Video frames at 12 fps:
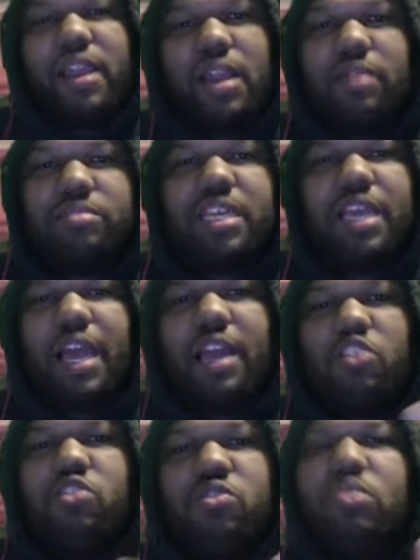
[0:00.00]
ain't, I'm saying,
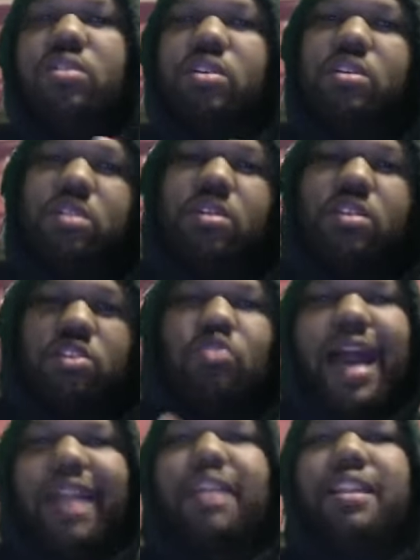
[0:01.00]
I know you okay.
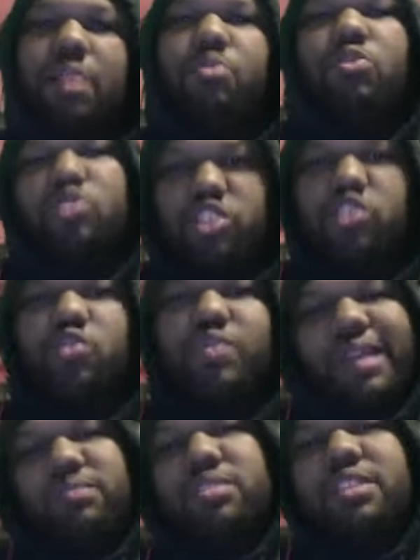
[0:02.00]
You got a double on shoot.
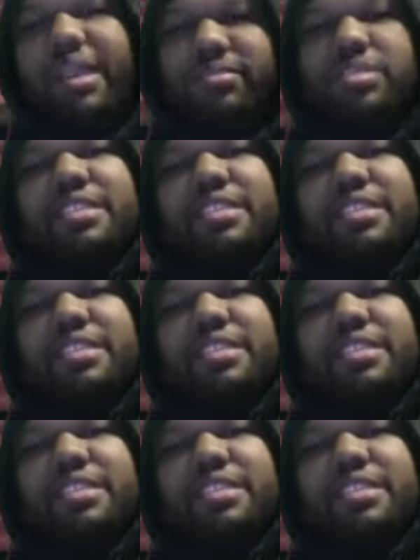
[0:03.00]
I'm saying,